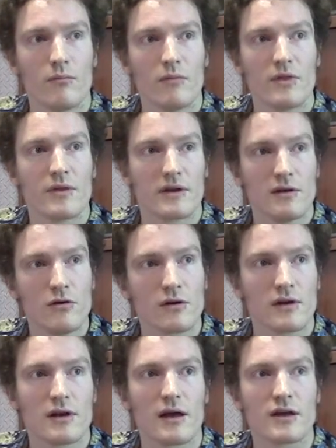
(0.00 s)
That
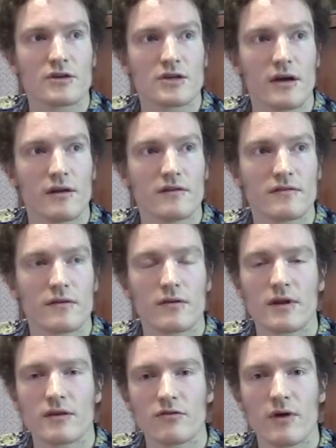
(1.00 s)
looked like Chinese, so
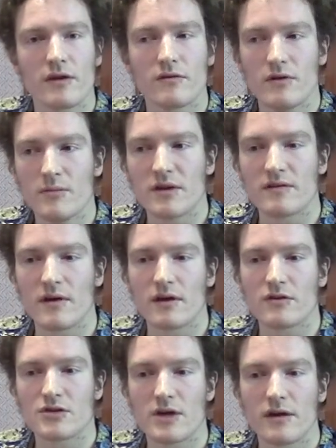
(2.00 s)
they tried to
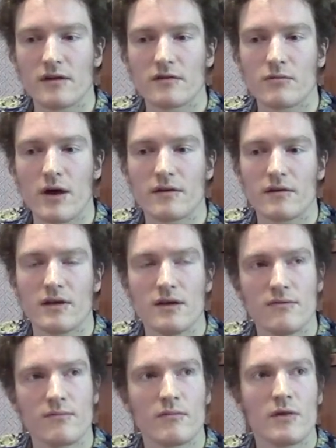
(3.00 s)
imitate Chinese writing
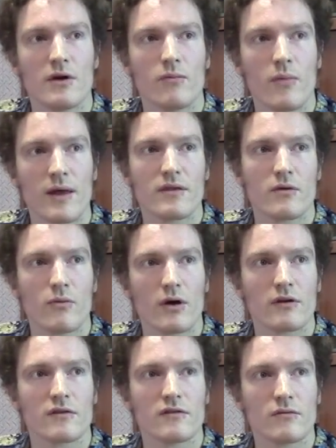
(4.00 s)
even when they
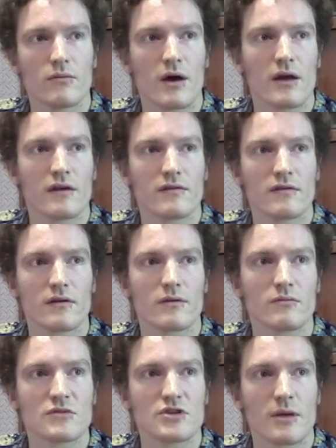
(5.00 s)
wanted to write
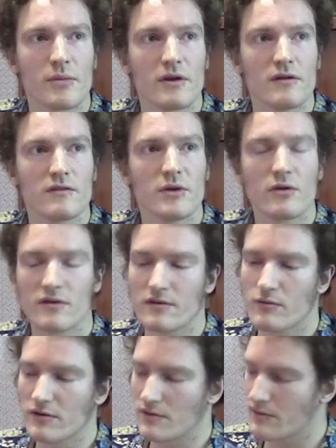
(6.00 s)
Japanese, because
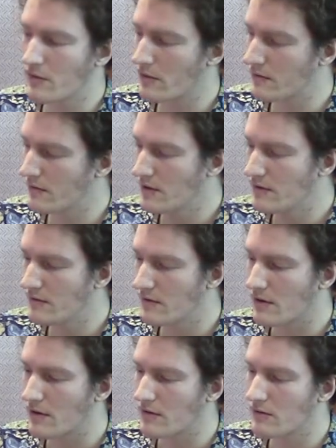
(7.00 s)
it was of course
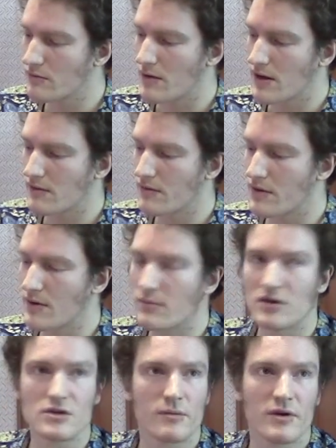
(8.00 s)
easier to write for them
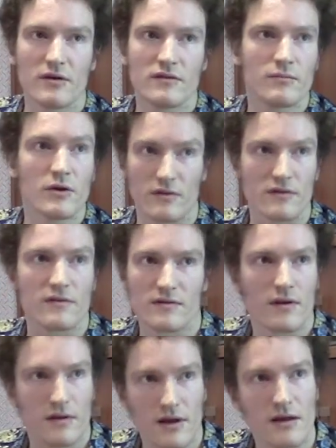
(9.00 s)
in Japanese because it's
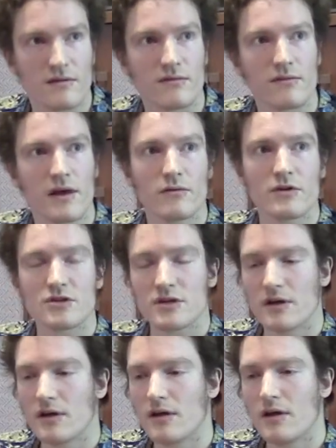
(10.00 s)
their native language,
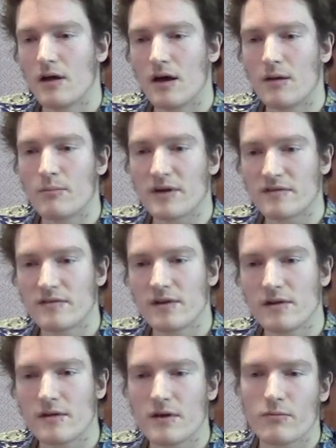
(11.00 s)
but
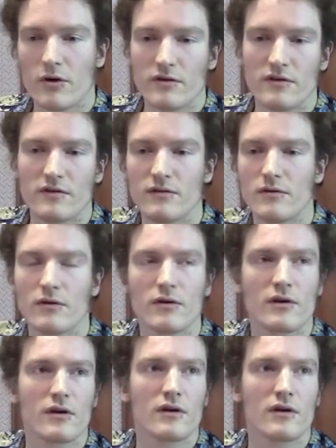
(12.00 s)
still they wanted to look